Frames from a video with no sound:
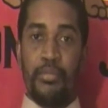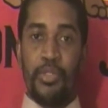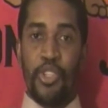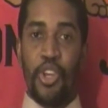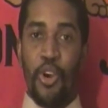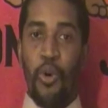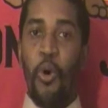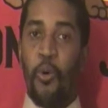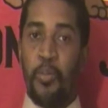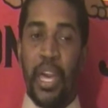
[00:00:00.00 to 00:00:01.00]
you know,
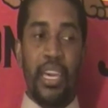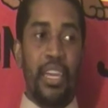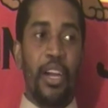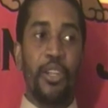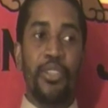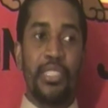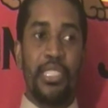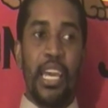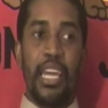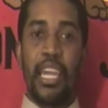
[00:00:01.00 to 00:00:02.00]
obey and
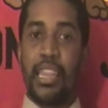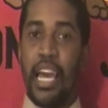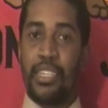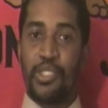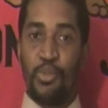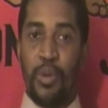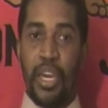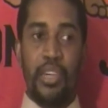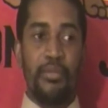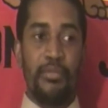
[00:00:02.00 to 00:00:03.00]
understand that's the
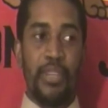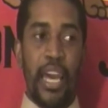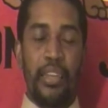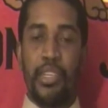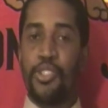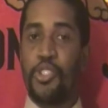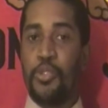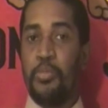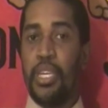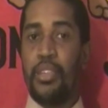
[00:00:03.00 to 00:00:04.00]
way that it
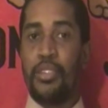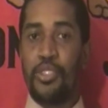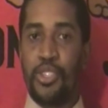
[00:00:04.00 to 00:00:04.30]
should be.